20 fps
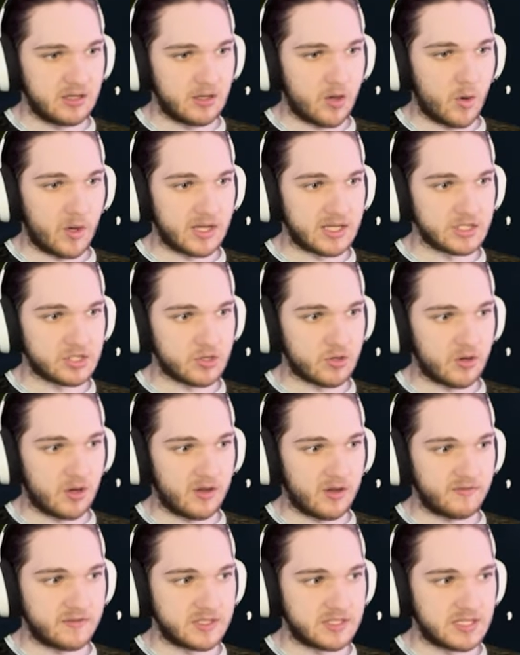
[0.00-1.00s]
Oh, I can turn
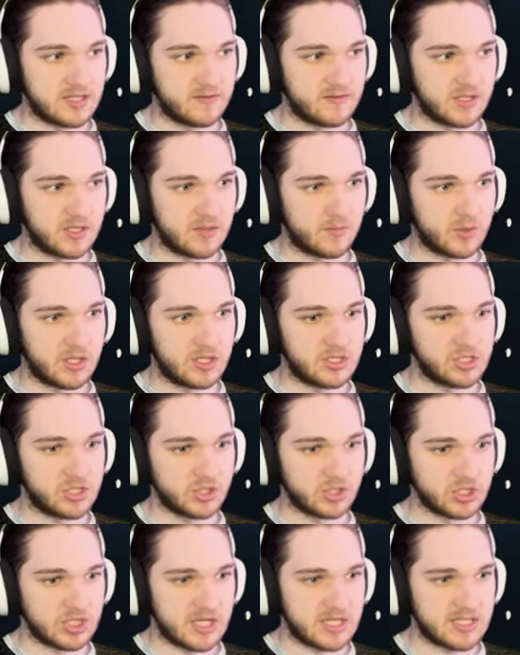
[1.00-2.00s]
off the TV, but then
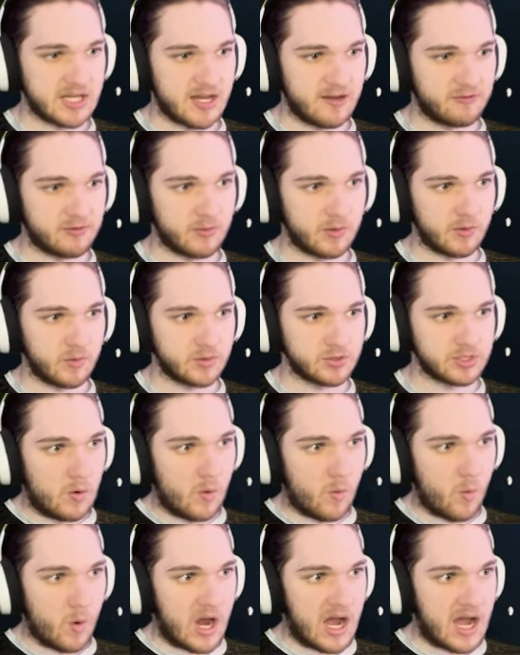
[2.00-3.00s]
she'll chase after me, won't she?
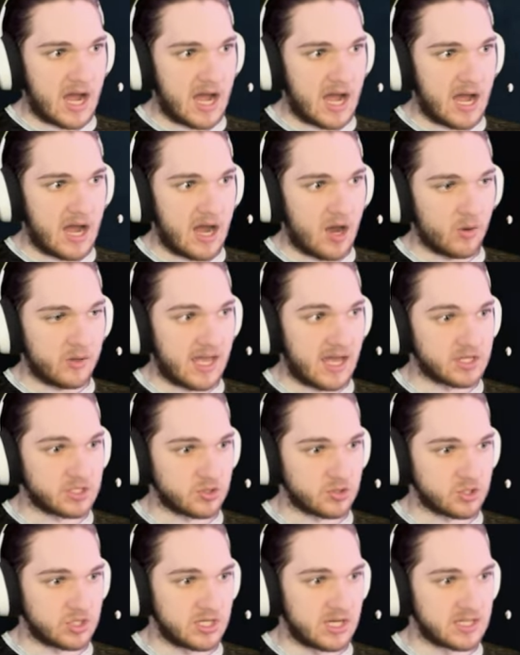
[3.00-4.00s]
Wow, yeah, so
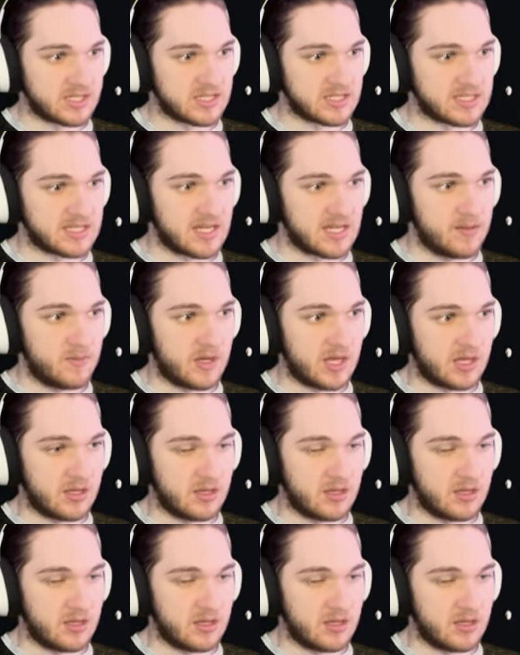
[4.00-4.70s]
she doesn't see me.